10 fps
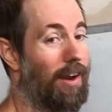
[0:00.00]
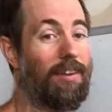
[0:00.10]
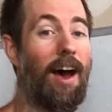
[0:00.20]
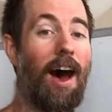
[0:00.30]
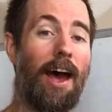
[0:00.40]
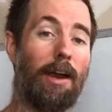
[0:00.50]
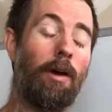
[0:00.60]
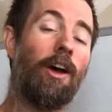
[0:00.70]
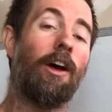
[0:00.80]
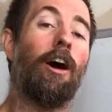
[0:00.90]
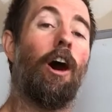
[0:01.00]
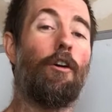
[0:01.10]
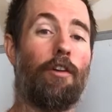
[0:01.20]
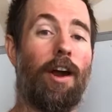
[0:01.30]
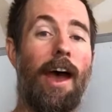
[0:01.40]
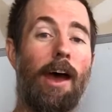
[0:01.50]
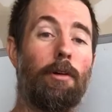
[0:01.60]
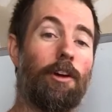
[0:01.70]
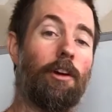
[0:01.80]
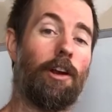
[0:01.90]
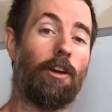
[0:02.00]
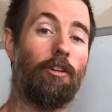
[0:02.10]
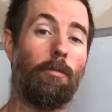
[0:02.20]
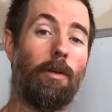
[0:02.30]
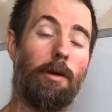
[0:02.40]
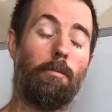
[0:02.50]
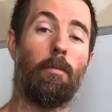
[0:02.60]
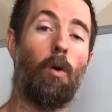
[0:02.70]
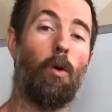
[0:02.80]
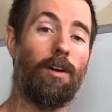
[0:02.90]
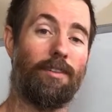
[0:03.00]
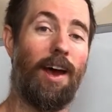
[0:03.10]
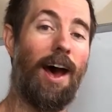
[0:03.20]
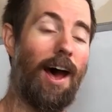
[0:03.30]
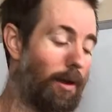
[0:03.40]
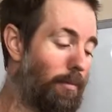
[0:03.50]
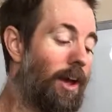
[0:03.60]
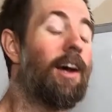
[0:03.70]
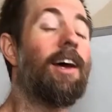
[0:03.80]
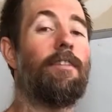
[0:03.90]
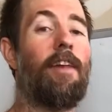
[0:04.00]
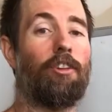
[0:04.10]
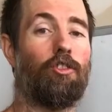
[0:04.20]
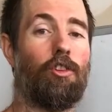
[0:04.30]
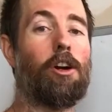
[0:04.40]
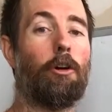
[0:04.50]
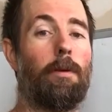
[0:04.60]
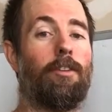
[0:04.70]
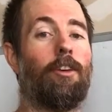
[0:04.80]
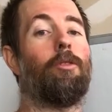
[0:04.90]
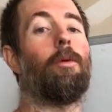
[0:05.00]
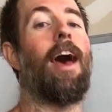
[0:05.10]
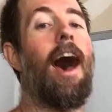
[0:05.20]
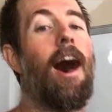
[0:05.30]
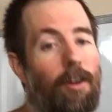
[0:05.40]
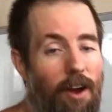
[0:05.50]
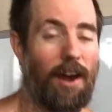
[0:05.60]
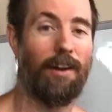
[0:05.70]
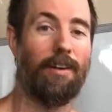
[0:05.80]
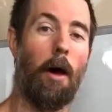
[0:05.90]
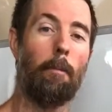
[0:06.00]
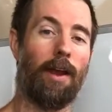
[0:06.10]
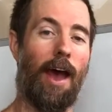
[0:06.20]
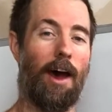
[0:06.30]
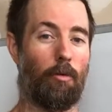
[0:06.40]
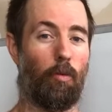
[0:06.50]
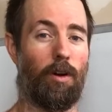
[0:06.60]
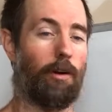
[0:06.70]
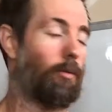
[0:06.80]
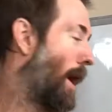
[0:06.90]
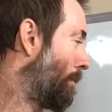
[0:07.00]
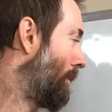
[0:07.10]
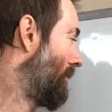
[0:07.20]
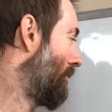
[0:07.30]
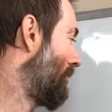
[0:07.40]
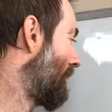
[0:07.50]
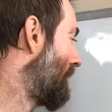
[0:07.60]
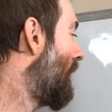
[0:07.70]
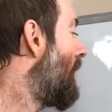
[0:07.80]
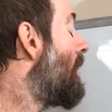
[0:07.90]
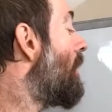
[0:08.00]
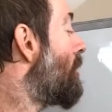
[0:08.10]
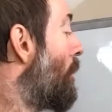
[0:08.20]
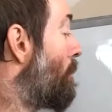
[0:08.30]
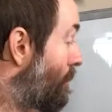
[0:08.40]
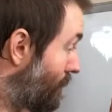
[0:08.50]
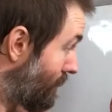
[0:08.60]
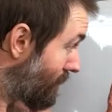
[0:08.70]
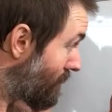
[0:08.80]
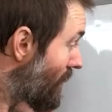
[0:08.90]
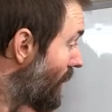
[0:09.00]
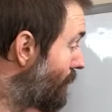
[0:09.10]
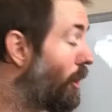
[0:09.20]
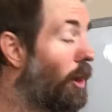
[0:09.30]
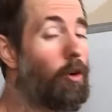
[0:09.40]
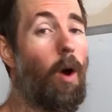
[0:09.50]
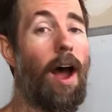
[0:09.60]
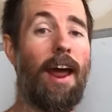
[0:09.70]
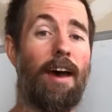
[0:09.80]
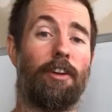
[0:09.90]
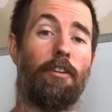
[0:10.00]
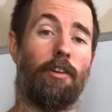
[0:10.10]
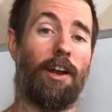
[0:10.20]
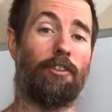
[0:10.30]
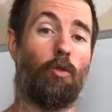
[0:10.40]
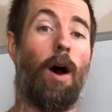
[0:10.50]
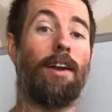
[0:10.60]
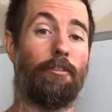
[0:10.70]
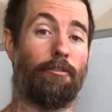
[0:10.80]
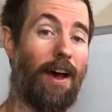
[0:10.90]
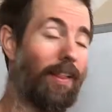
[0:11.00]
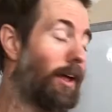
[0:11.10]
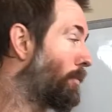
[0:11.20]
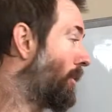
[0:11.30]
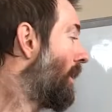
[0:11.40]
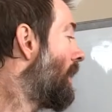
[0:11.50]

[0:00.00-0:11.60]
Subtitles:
of time overhead, but you're going to accumulate more time in that struggle position without kind of dumping out and working around positions. So if you don't quite have the overhead squat developed,